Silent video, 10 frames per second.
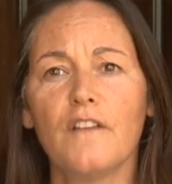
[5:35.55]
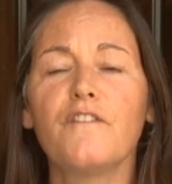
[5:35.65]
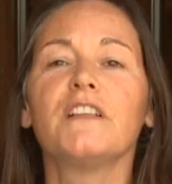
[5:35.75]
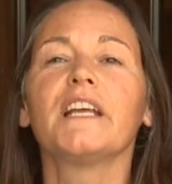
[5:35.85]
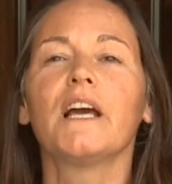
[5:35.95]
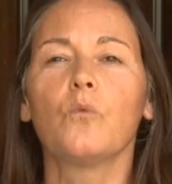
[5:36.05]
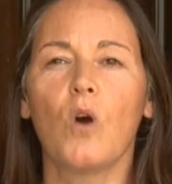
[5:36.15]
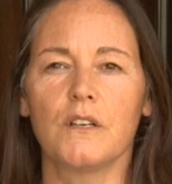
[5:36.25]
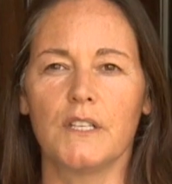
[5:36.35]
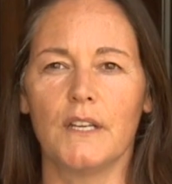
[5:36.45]
feeling
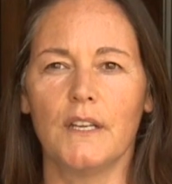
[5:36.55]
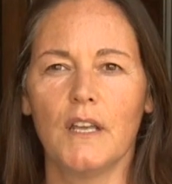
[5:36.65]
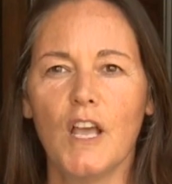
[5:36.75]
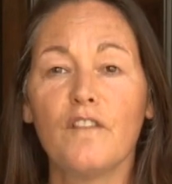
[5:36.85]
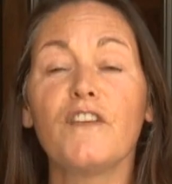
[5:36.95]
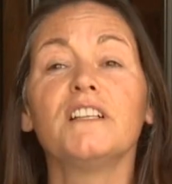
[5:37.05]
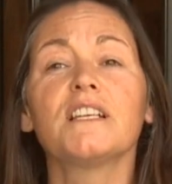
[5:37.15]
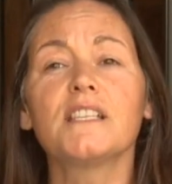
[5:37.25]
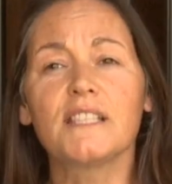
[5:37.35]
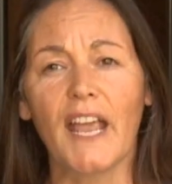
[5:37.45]
unwanted,
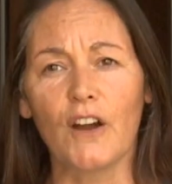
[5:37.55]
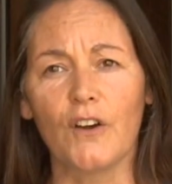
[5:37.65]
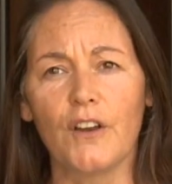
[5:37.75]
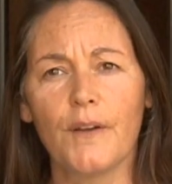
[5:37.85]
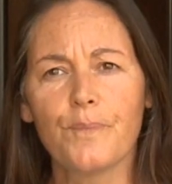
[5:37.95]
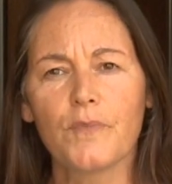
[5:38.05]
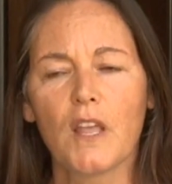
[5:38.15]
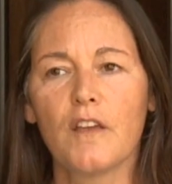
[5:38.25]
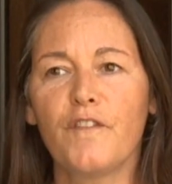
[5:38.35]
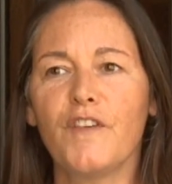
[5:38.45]
feeling scared,
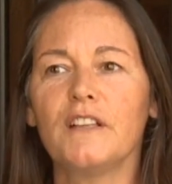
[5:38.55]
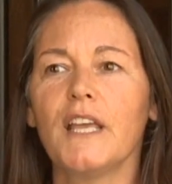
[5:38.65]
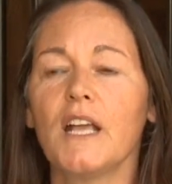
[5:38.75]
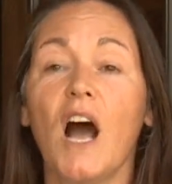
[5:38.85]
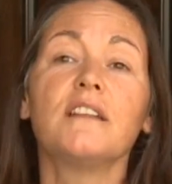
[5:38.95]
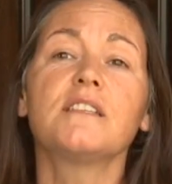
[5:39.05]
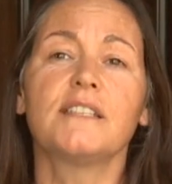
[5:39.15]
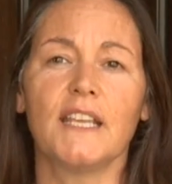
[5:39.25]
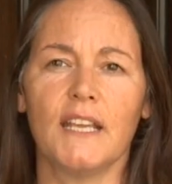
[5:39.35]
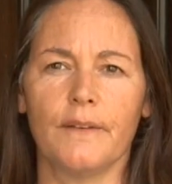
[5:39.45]
feeling
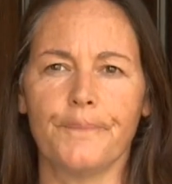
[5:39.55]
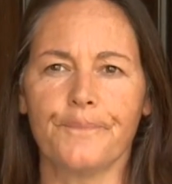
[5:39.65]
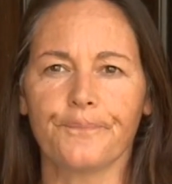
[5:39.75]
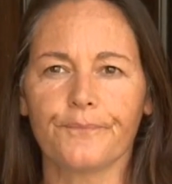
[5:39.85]
unseen.